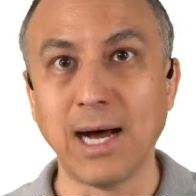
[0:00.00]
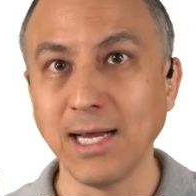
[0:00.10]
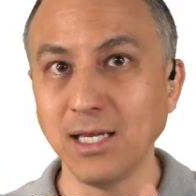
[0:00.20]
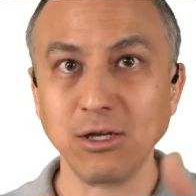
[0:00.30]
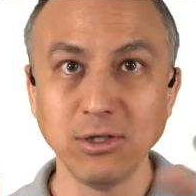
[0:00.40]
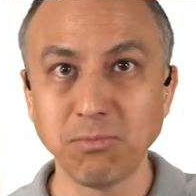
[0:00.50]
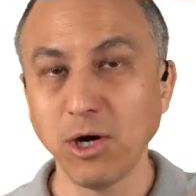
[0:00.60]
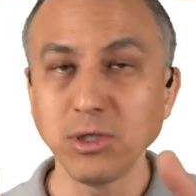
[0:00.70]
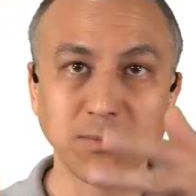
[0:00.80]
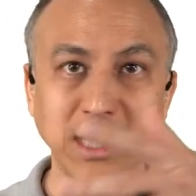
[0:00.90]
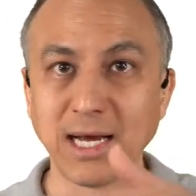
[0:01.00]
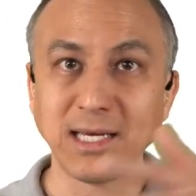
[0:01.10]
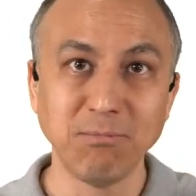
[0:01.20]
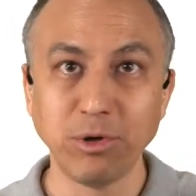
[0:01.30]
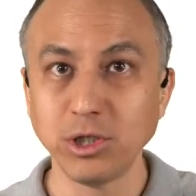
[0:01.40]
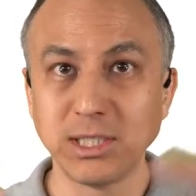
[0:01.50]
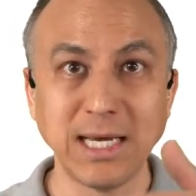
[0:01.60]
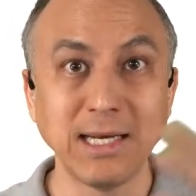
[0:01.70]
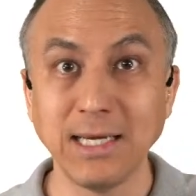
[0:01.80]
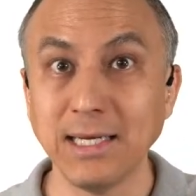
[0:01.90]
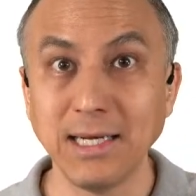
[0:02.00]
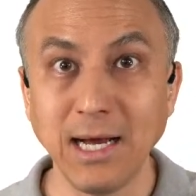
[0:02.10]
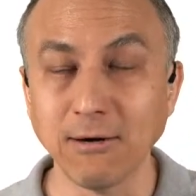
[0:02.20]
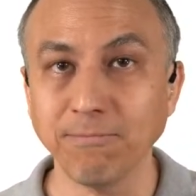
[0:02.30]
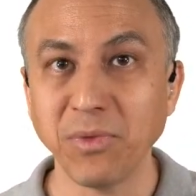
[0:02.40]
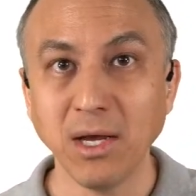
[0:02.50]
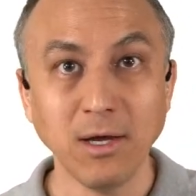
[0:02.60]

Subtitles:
I can use Postman. I can push data in and out.